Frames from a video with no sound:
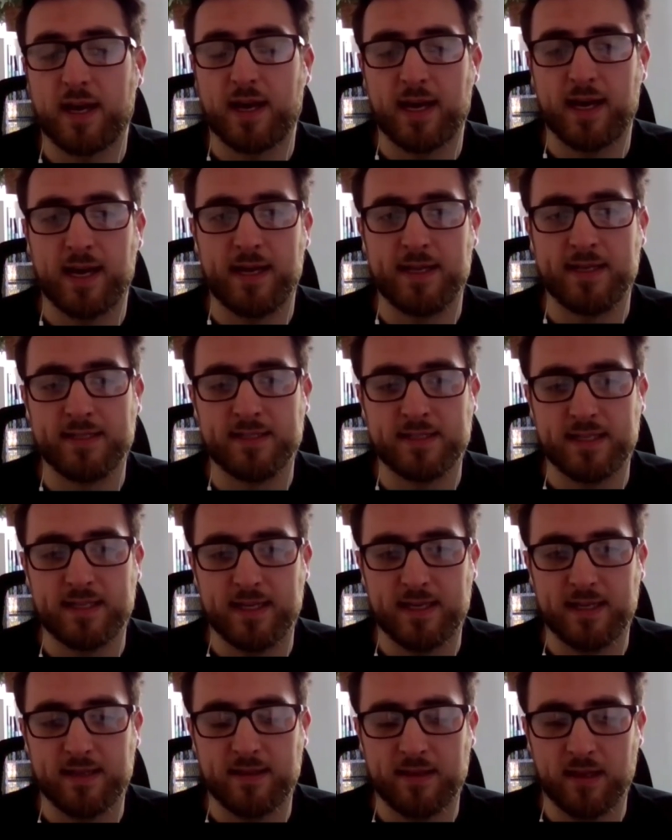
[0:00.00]
And
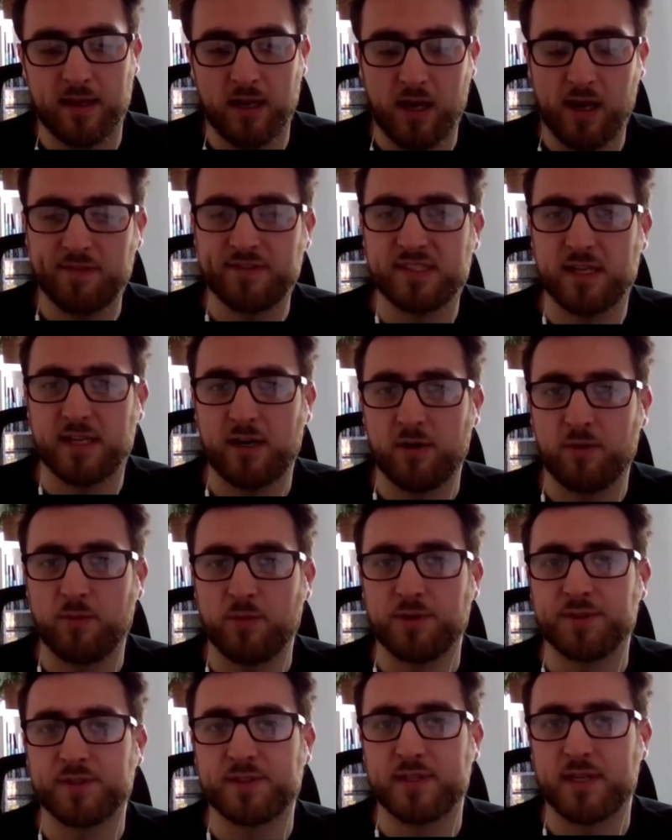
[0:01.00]
the lifestyle
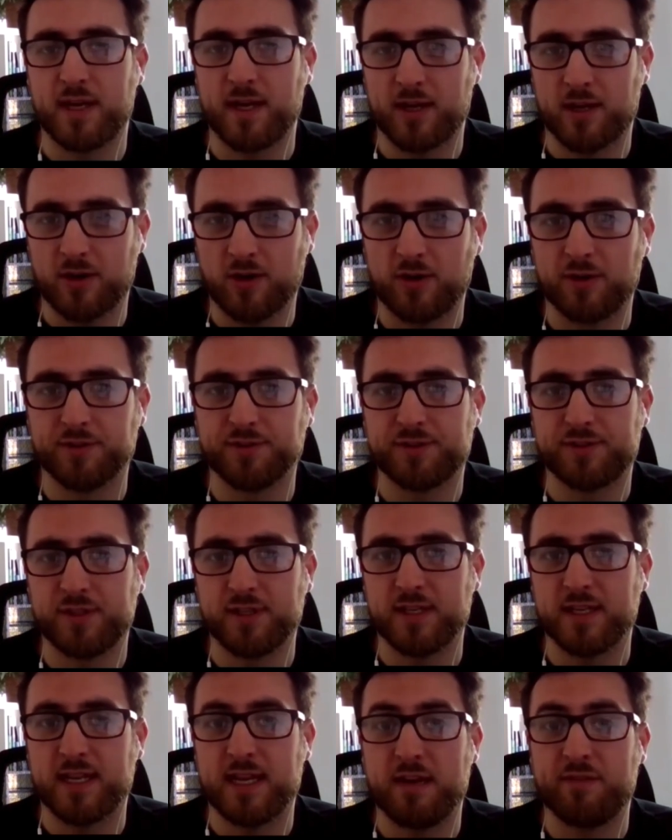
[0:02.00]
was a
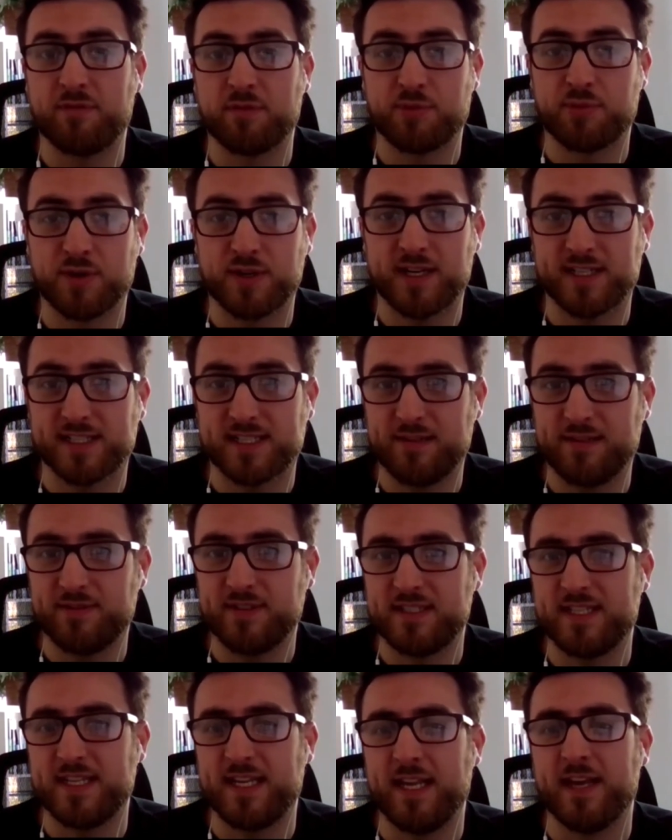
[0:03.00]
constant need for
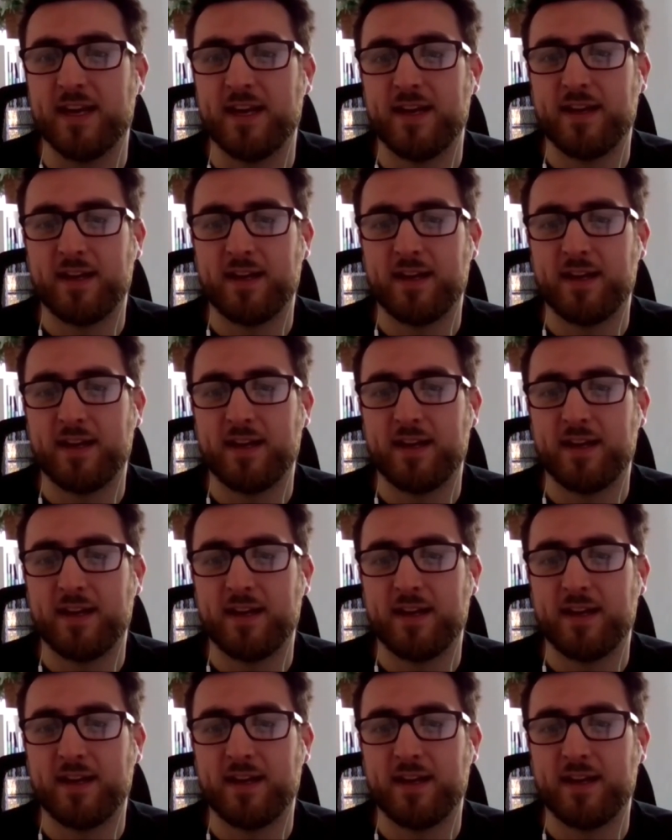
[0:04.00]
productivity,